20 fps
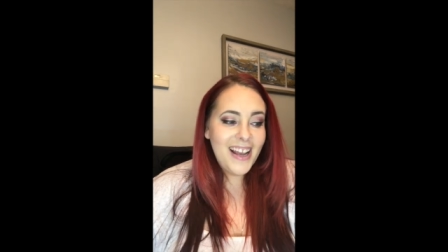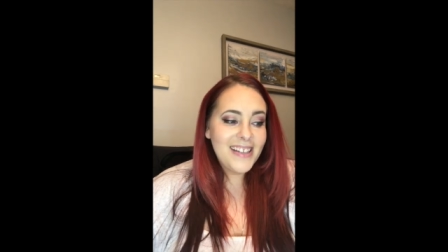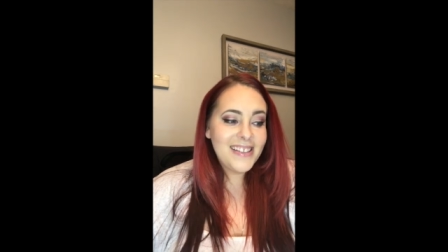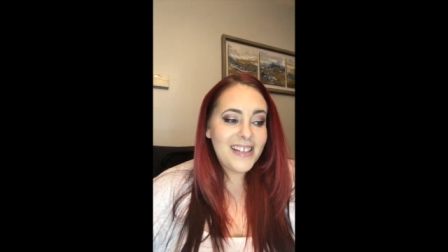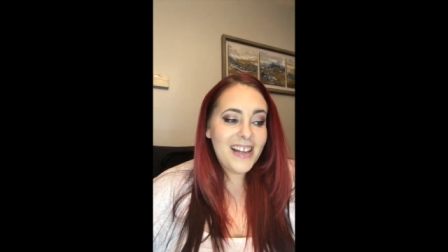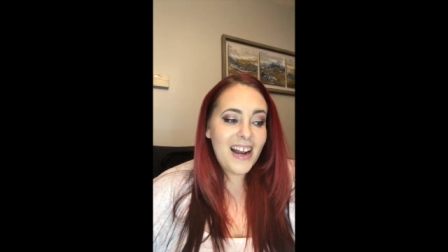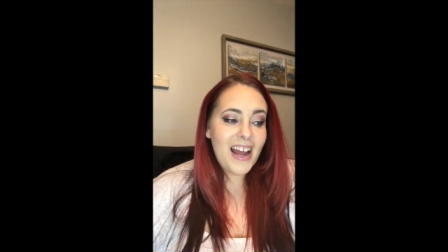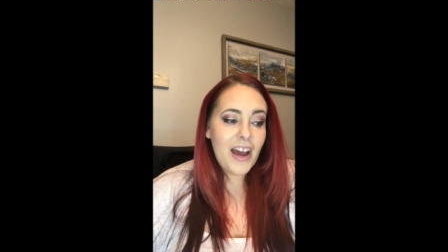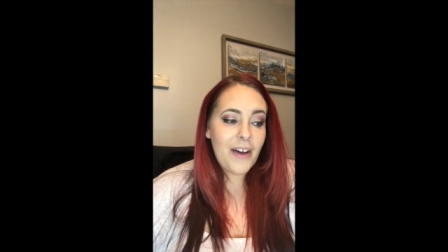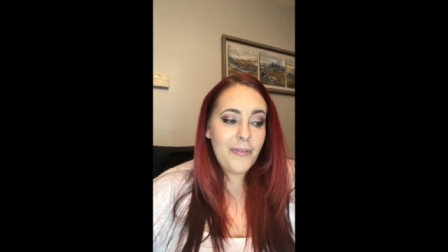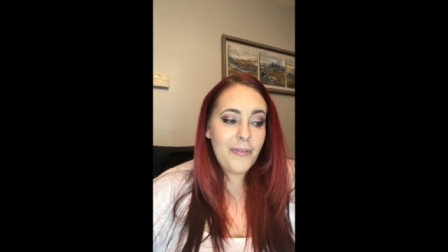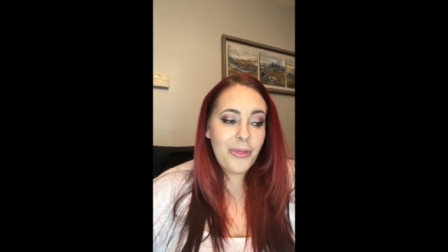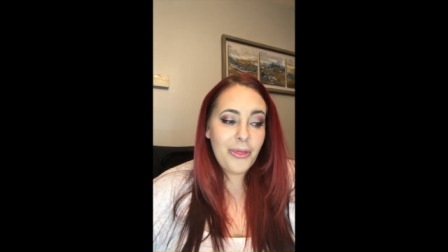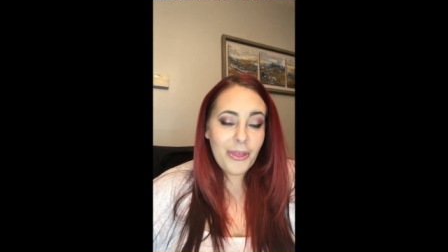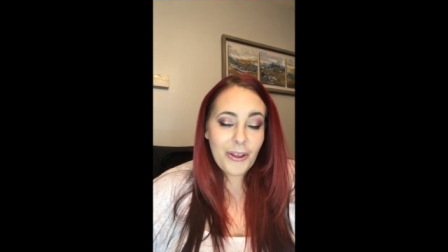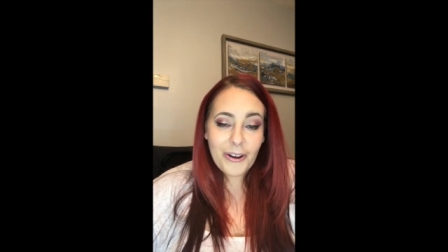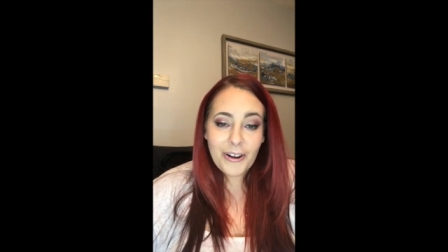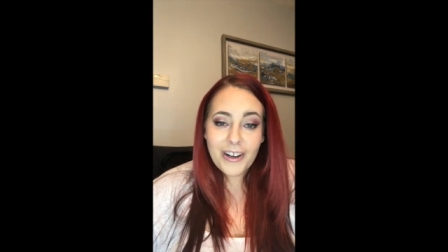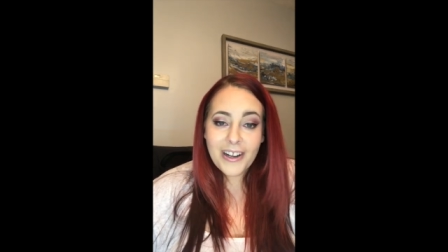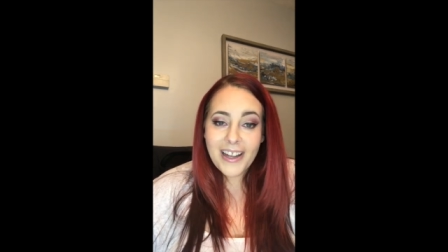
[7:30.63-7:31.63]
It's going to have
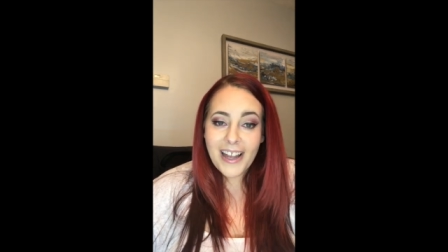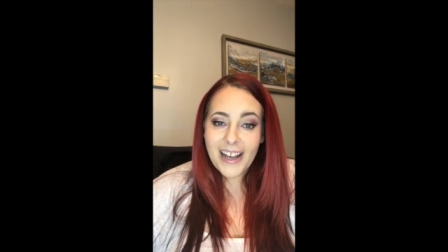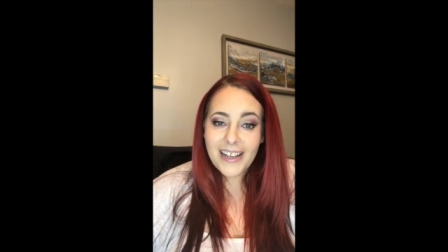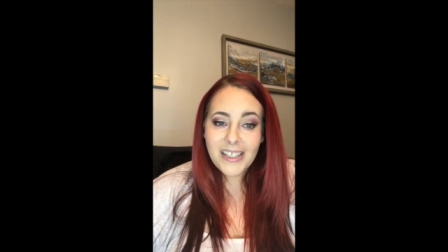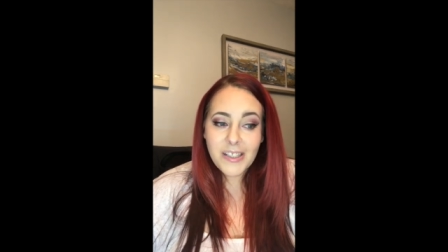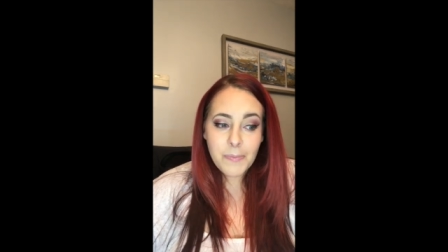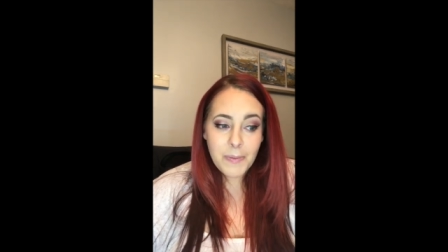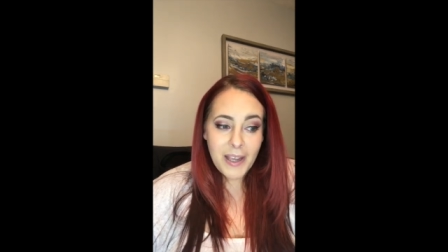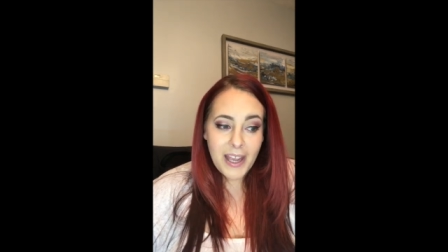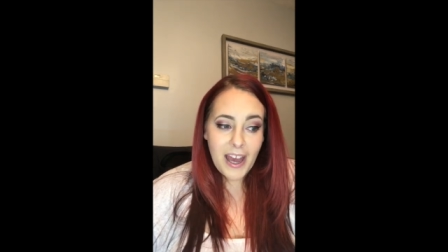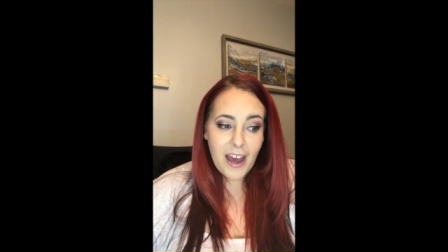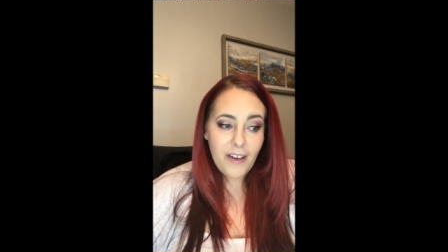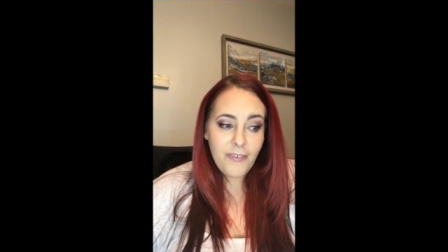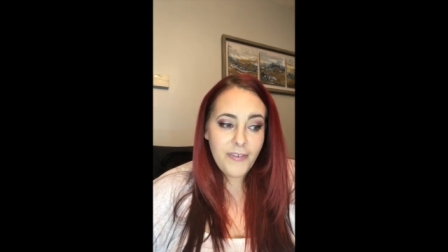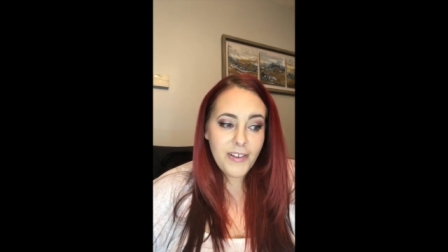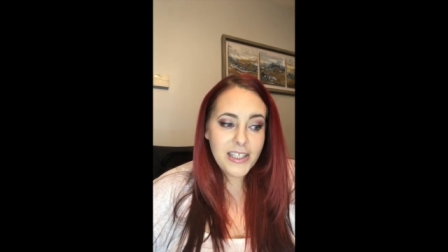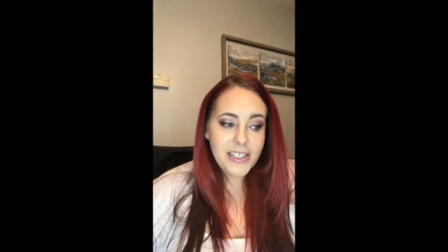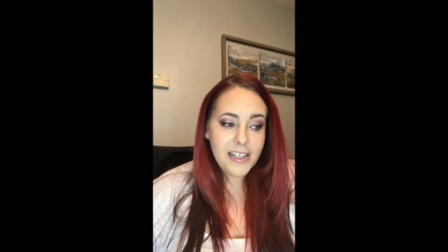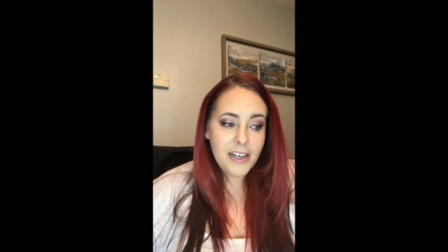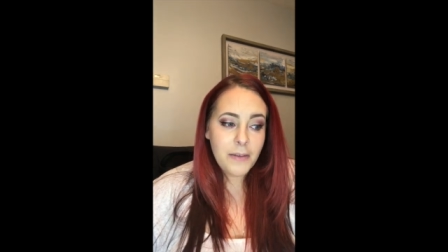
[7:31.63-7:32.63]
30 SPF.
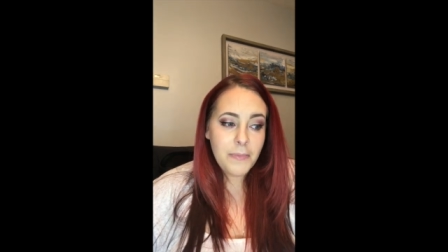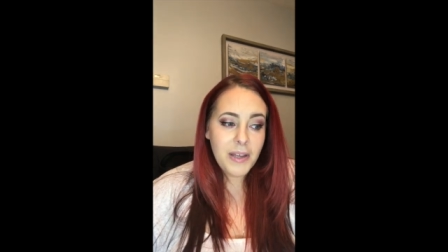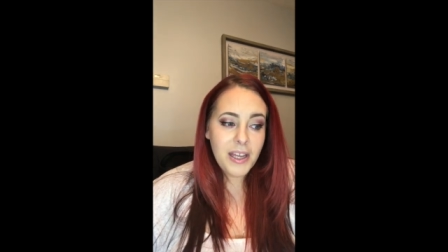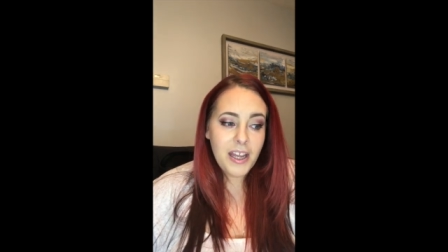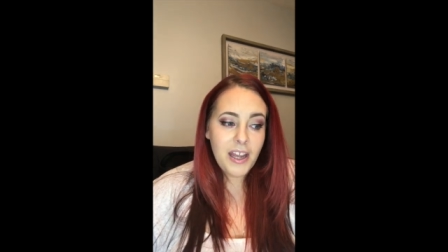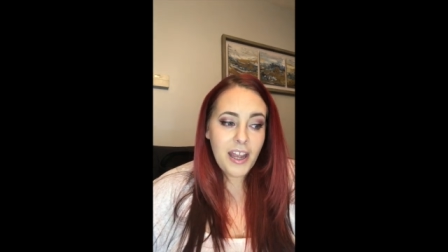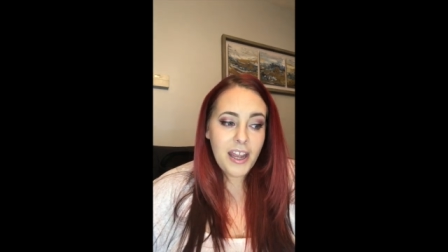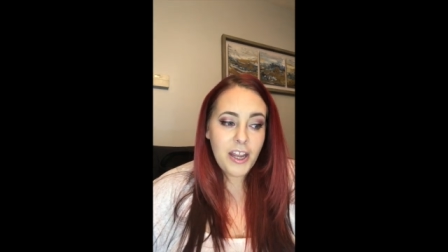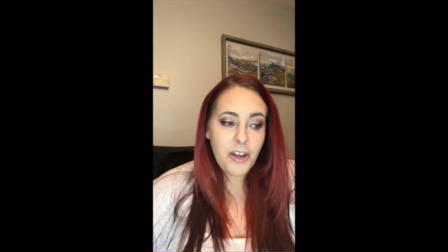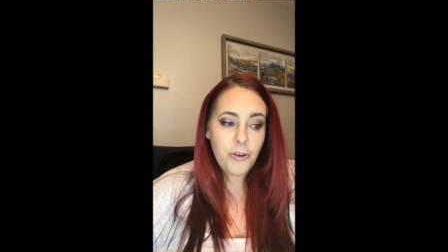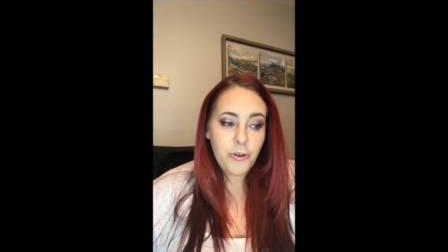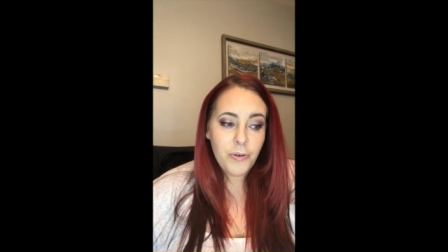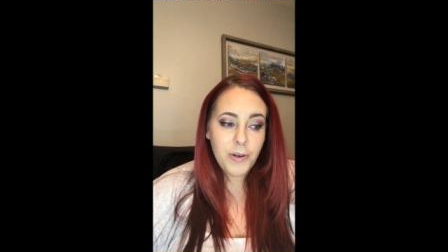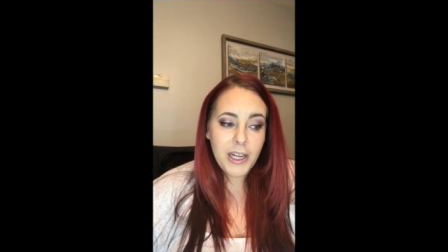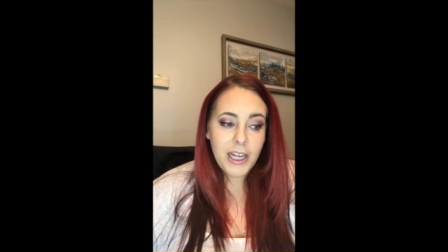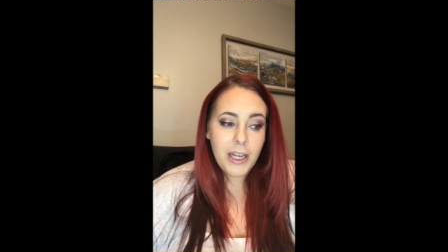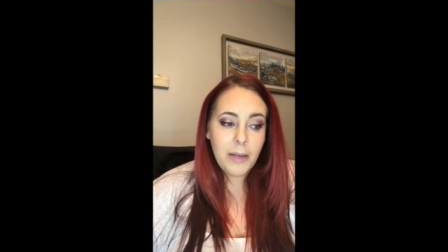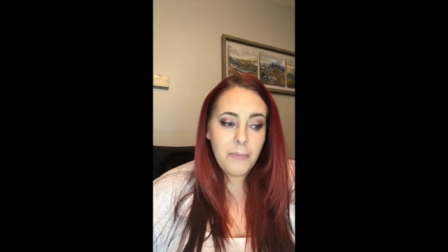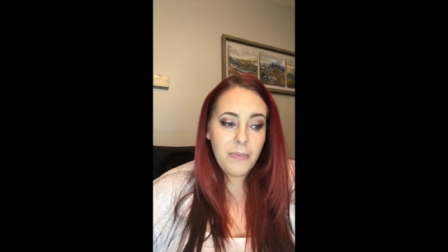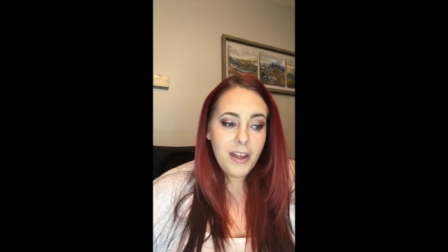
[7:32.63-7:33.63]
It's going to be a
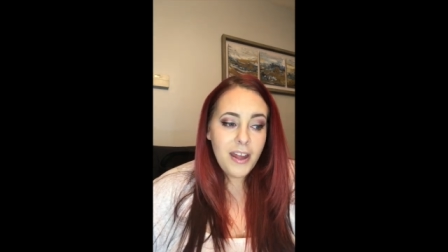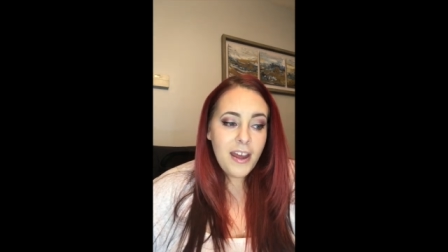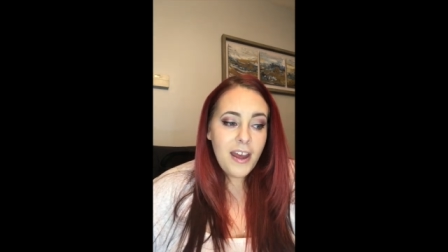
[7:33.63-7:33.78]
cream